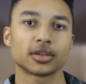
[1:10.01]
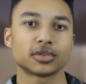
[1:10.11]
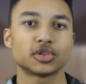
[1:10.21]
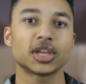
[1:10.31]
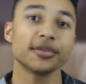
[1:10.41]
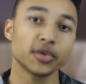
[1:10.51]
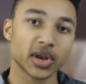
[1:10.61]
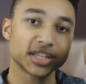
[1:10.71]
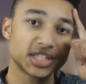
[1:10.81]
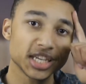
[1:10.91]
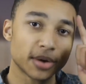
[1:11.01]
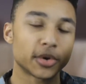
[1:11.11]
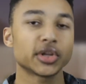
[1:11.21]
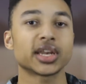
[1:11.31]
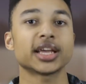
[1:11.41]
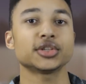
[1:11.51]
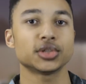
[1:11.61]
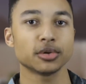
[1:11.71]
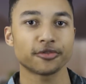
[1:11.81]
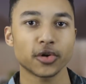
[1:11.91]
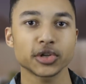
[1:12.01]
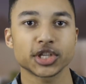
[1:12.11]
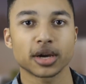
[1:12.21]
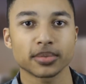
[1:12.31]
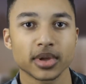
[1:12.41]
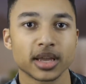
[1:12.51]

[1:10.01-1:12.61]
To give you an idea of what you can actually do in Photoshop,